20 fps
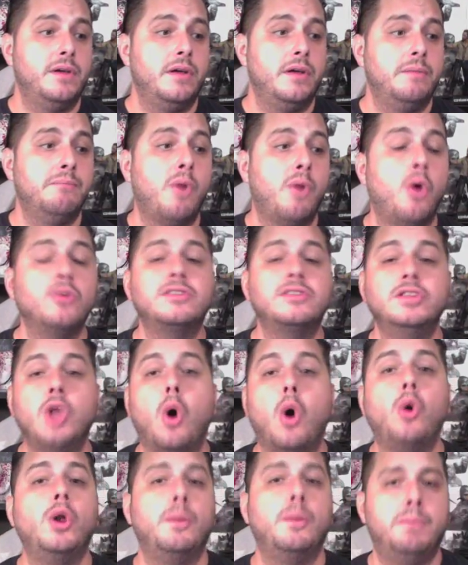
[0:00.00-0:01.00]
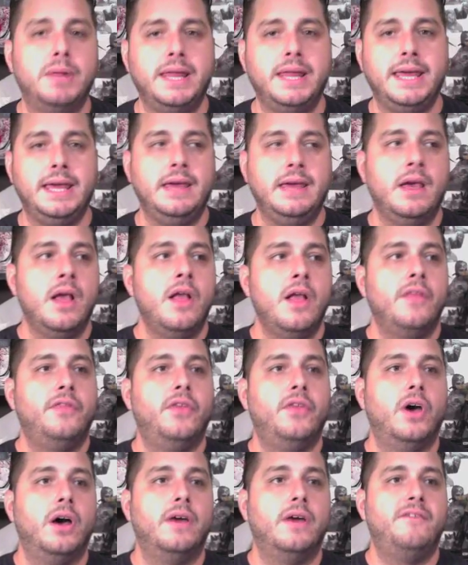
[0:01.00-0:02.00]
Most notably...
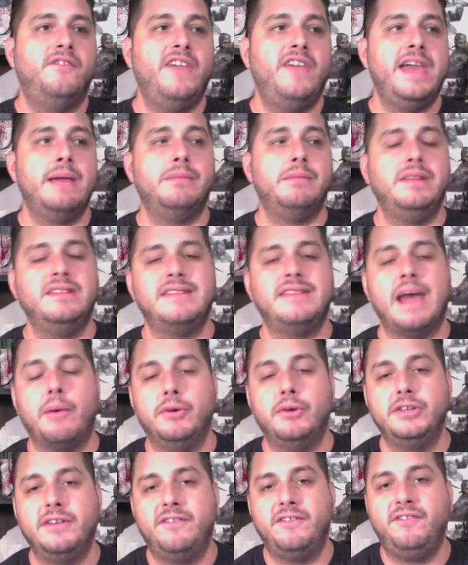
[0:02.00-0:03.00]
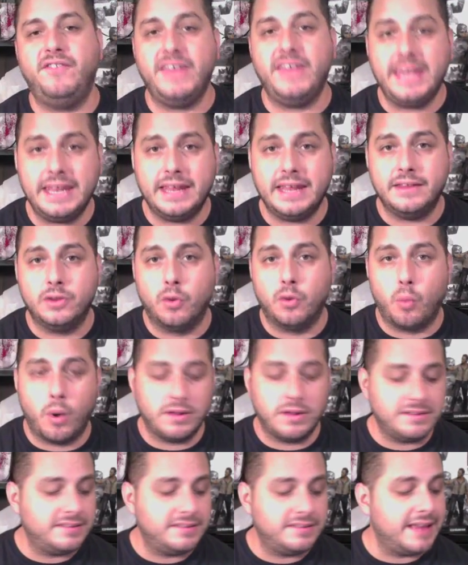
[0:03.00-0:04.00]
the families that were defeated, the
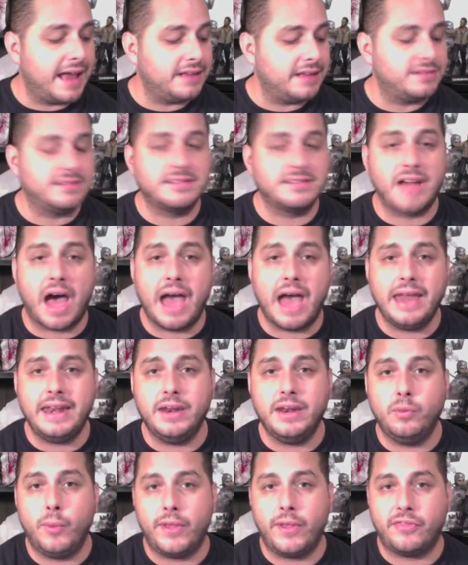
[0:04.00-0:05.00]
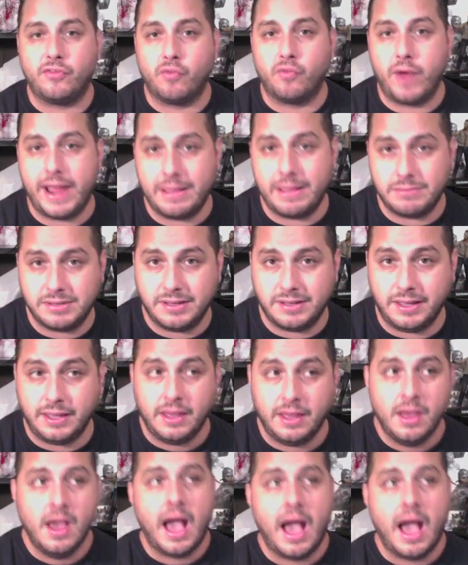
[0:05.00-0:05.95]
ones that sided with Ramsay,